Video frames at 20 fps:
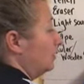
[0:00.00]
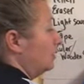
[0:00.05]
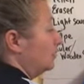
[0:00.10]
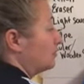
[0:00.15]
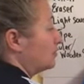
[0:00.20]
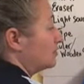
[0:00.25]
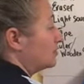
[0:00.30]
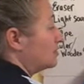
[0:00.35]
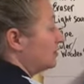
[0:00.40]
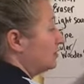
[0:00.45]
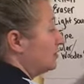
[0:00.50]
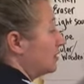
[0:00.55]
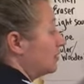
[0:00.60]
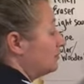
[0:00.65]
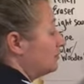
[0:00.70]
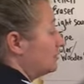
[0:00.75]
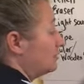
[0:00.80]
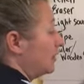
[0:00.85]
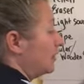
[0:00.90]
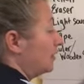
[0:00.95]
For the
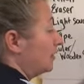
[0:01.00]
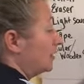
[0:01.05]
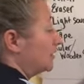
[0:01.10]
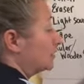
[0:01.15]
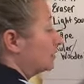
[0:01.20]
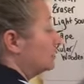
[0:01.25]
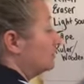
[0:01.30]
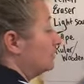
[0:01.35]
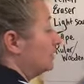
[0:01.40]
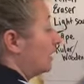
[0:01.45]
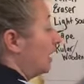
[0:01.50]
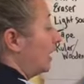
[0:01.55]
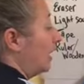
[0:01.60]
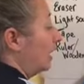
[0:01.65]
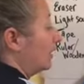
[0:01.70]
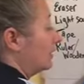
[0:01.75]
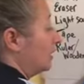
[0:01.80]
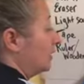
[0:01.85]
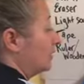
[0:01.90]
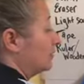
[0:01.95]
love of art, do
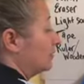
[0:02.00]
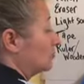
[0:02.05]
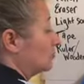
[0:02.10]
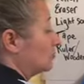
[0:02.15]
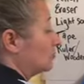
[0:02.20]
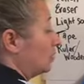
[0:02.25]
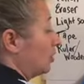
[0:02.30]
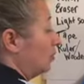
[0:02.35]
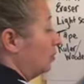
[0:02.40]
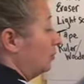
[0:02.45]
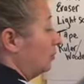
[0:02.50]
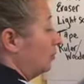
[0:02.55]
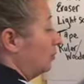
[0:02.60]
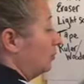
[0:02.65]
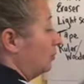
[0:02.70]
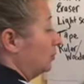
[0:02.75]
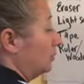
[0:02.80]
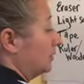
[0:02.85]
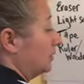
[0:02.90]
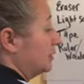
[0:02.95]
not get in
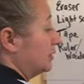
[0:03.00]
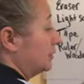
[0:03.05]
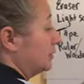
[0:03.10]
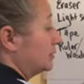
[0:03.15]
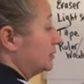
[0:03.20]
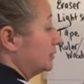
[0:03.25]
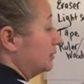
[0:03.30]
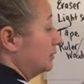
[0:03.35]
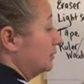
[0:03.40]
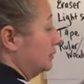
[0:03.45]
trouble, please.